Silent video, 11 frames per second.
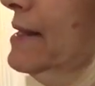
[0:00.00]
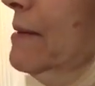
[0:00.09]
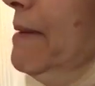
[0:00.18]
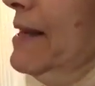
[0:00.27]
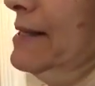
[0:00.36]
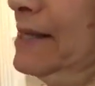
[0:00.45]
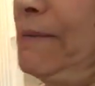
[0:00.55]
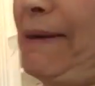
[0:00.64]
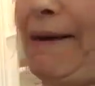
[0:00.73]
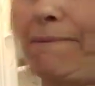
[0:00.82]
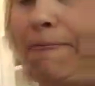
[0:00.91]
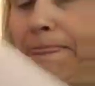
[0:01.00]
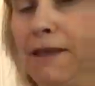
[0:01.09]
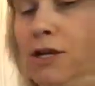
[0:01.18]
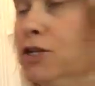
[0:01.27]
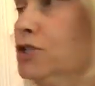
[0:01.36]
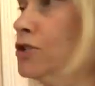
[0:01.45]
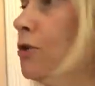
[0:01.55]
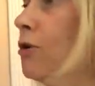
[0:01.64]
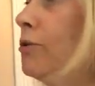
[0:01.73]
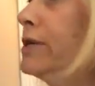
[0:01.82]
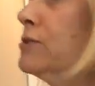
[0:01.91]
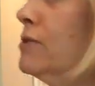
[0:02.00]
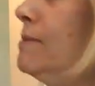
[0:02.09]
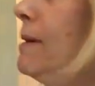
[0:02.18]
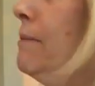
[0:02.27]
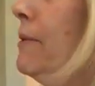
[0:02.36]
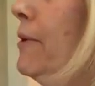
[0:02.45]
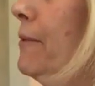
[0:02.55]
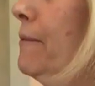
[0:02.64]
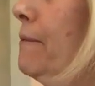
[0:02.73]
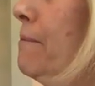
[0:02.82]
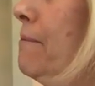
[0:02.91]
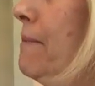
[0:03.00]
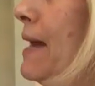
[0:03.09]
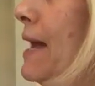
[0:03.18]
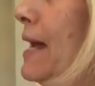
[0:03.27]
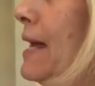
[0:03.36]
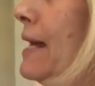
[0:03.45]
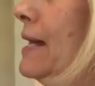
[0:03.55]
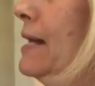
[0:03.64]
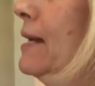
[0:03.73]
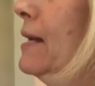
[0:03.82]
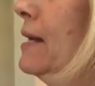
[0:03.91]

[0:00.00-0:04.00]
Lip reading: is the base of the bed. So always remember, bed